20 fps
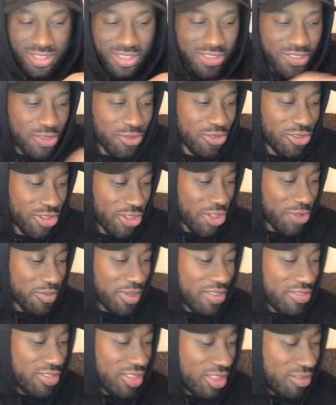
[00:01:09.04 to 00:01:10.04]
don't want to go
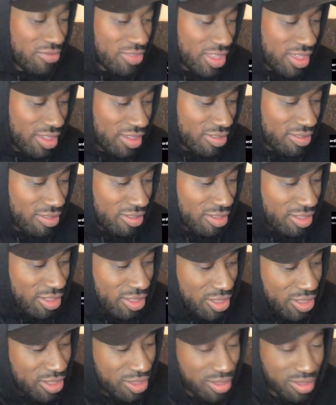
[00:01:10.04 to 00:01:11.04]
back to them days.
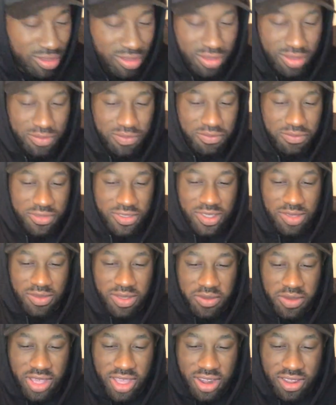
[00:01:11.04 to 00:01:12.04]
At the same
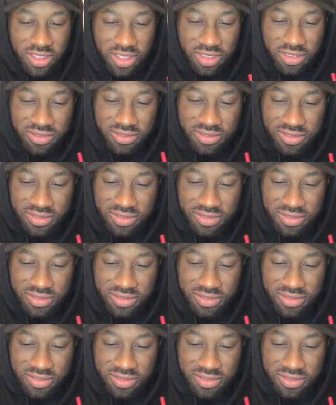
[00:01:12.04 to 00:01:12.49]
time, I kind of do. My